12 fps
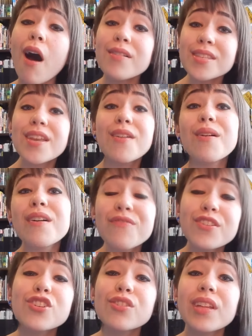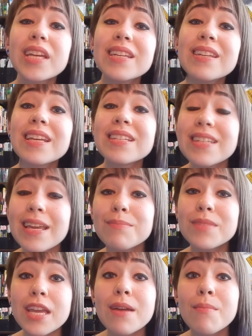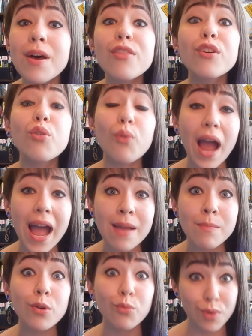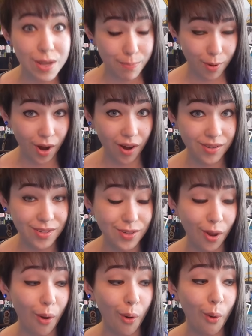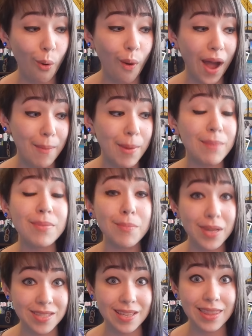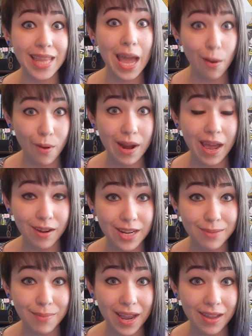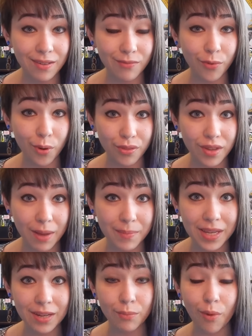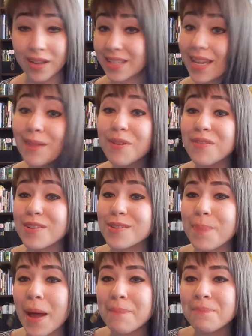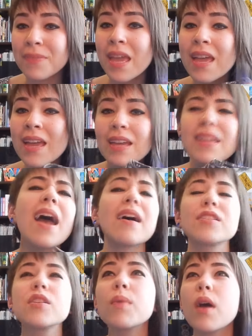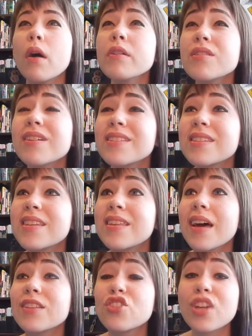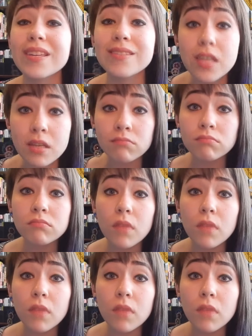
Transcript: also officially nicknamed him the Grime Reaper, so I might be busting that one out in my forthcoming Walking Dead reviews. But yeah, so we also get to see that Jesse,